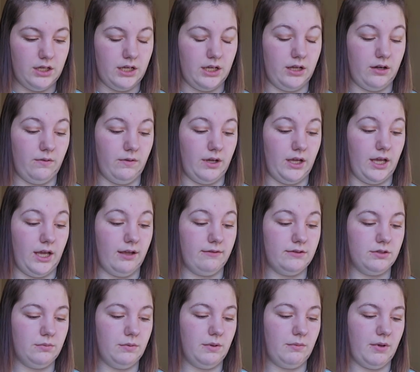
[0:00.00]
Anyway, I
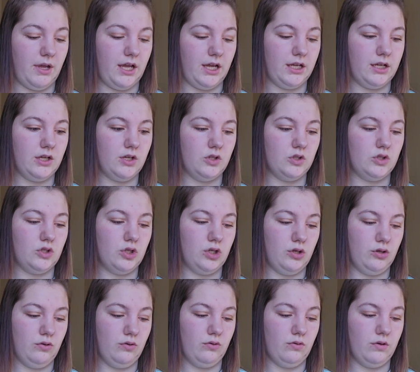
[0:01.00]
have to be back
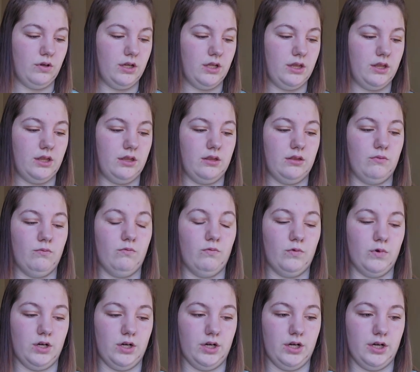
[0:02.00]
to
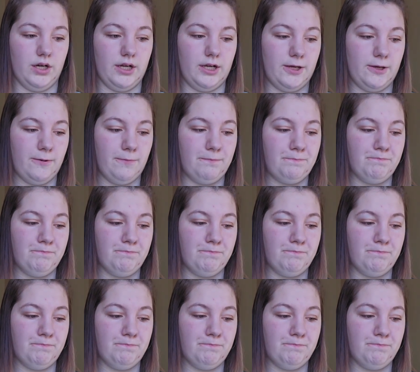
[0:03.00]
work